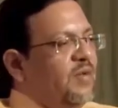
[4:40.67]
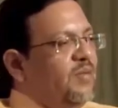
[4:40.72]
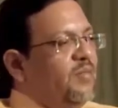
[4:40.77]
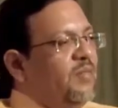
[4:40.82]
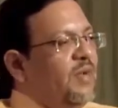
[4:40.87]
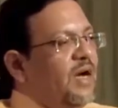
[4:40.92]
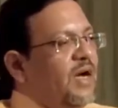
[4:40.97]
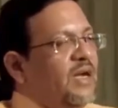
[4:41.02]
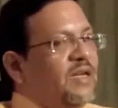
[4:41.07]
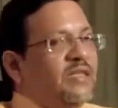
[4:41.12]

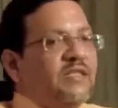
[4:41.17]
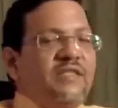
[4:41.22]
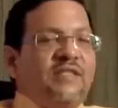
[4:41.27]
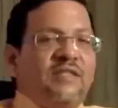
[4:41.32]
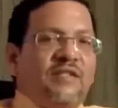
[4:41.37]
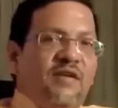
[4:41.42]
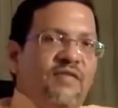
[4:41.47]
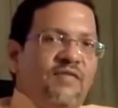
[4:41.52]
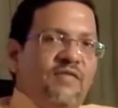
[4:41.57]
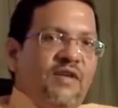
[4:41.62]
Mars
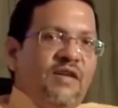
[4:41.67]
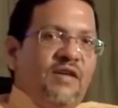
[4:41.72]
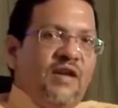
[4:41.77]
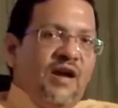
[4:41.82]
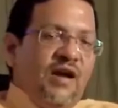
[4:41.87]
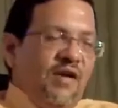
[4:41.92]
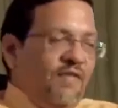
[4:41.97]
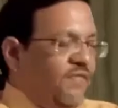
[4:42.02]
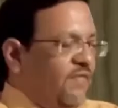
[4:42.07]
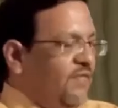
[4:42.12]
is roughly
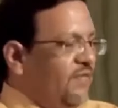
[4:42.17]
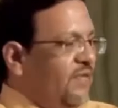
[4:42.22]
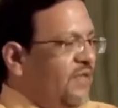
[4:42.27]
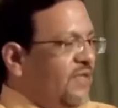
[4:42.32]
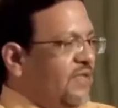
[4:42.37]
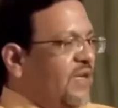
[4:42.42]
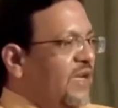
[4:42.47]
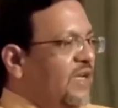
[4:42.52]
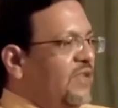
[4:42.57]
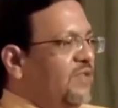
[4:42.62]
half
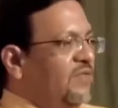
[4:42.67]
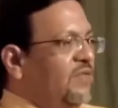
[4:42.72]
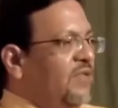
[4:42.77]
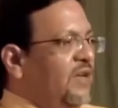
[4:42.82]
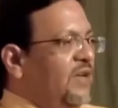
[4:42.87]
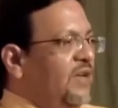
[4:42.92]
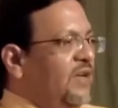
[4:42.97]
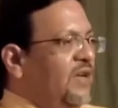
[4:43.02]
the size of the